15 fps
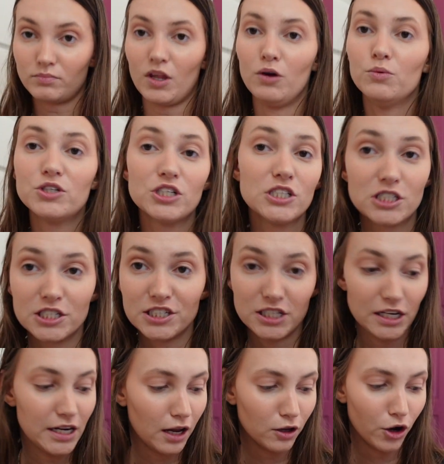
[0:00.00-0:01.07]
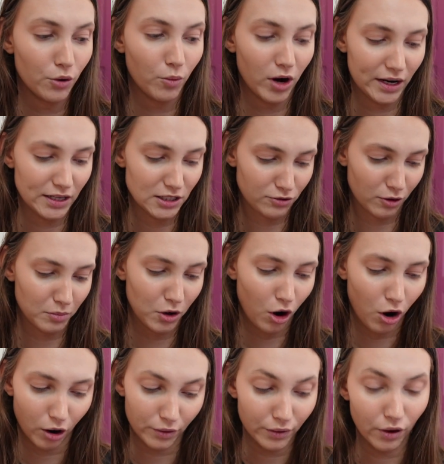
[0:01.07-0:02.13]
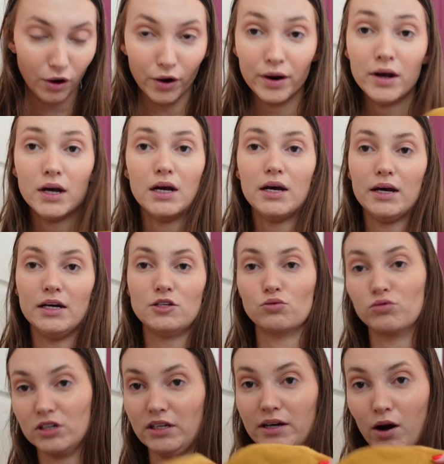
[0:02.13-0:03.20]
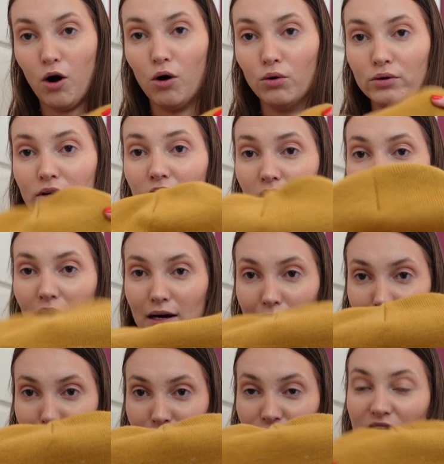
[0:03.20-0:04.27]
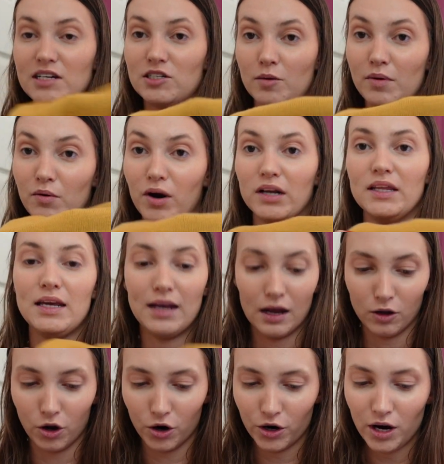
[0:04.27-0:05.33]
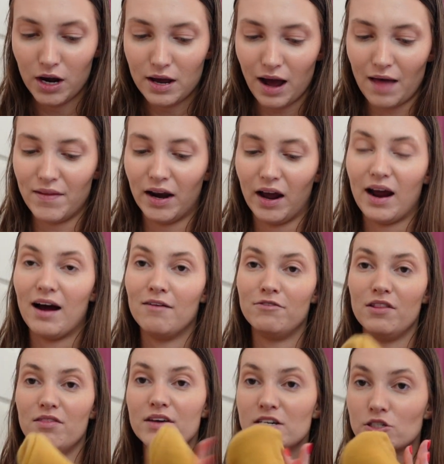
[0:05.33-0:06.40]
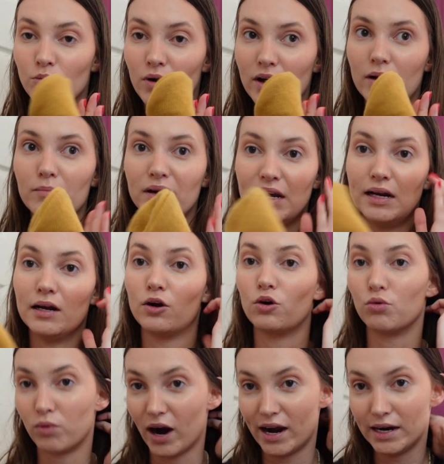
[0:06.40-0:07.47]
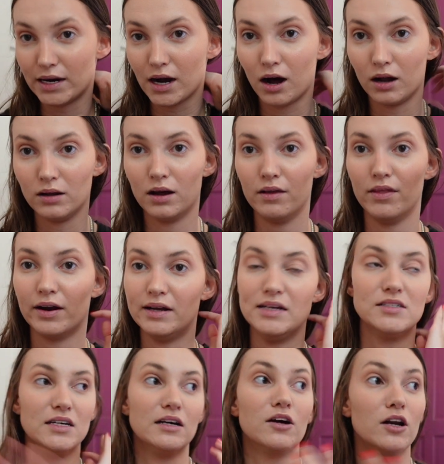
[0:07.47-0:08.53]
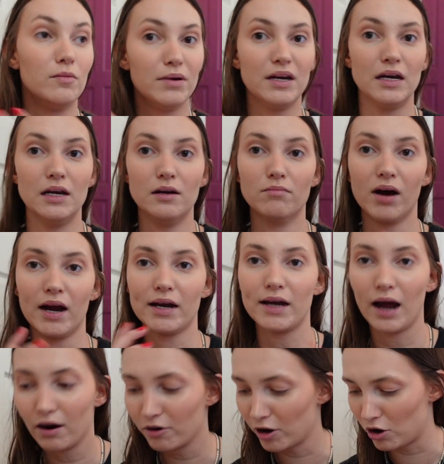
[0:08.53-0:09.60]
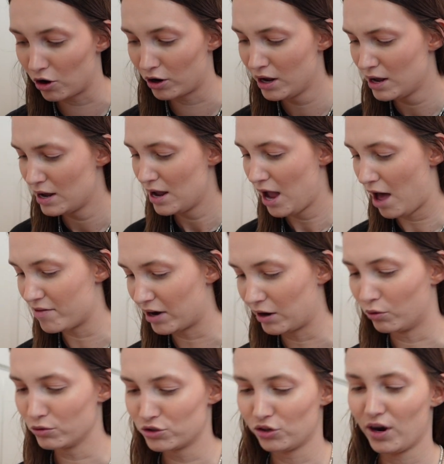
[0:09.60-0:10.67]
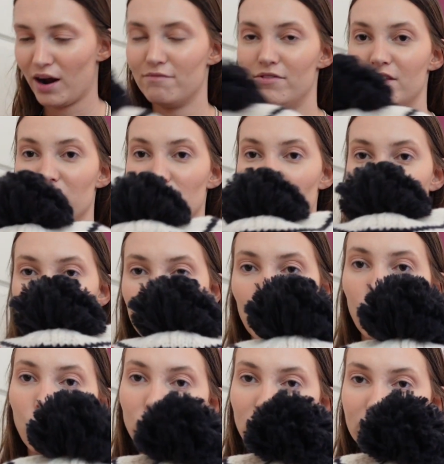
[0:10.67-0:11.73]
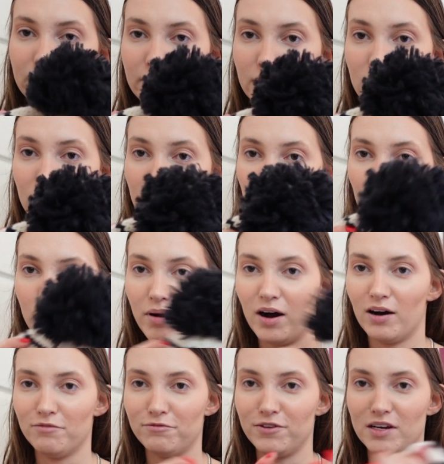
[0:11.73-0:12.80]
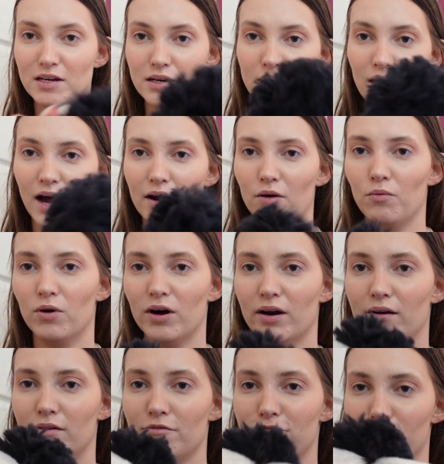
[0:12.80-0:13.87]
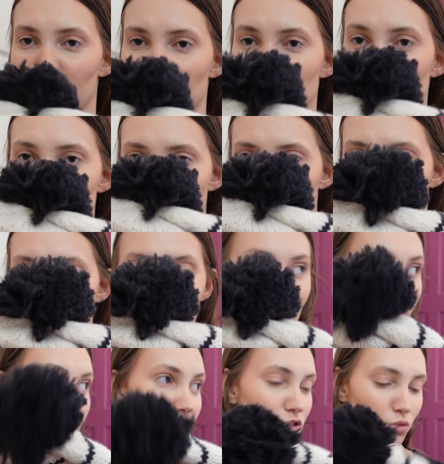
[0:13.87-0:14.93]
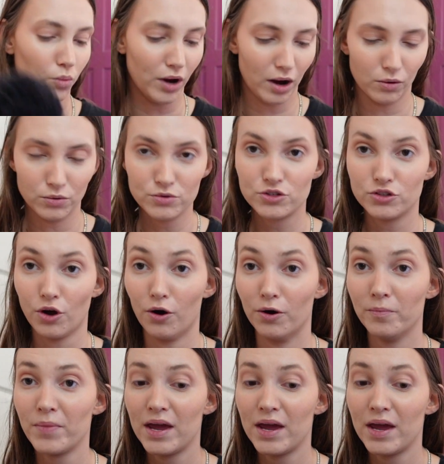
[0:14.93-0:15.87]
which is just a yellow one. It's from Cotton On. It's really old. So he's going to be wearing the yellow, and then I have this one but in a grey colour that is going to be in my carry-on, and then I also have this like woolen puffy kind of one from Cider as well. So